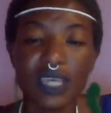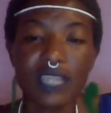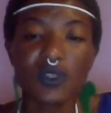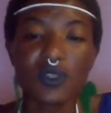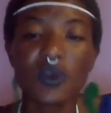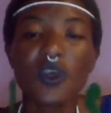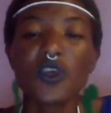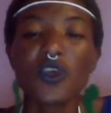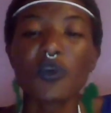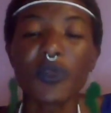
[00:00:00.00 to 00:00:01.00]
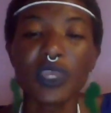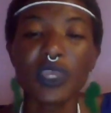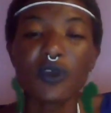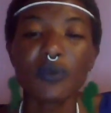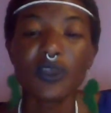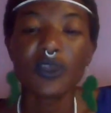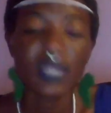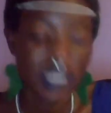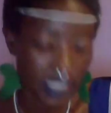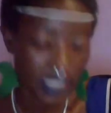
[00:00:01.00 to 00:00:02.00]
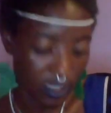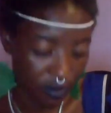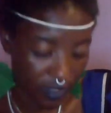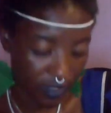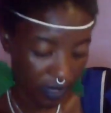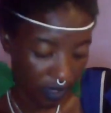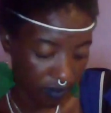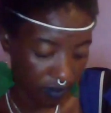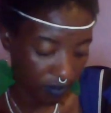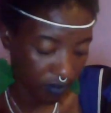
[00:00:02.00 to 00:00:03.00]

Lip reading: Okay, so your birthday could be on the 16th of something.